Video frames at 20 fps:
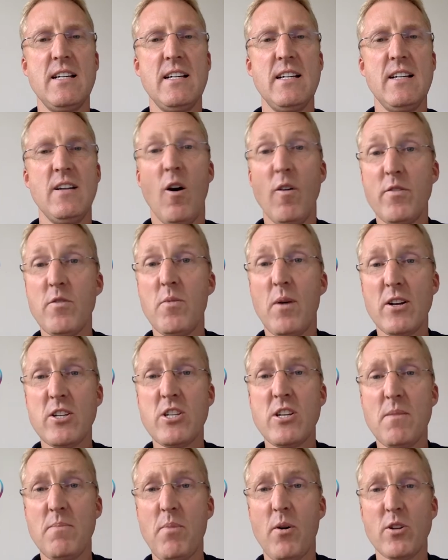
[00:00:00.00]
And after
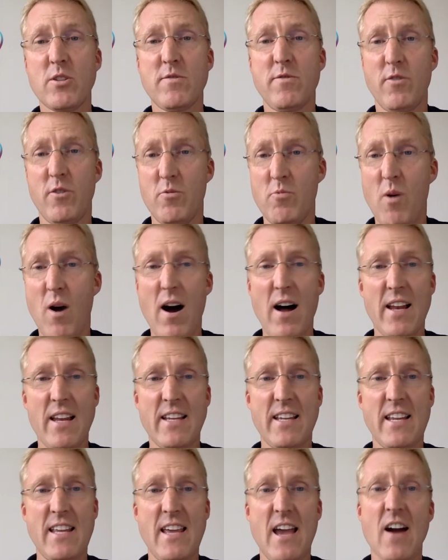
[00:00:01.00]
watching the pots for a while
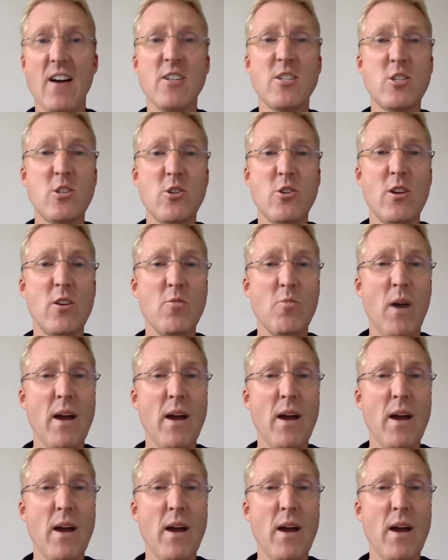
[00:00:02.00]
and the young student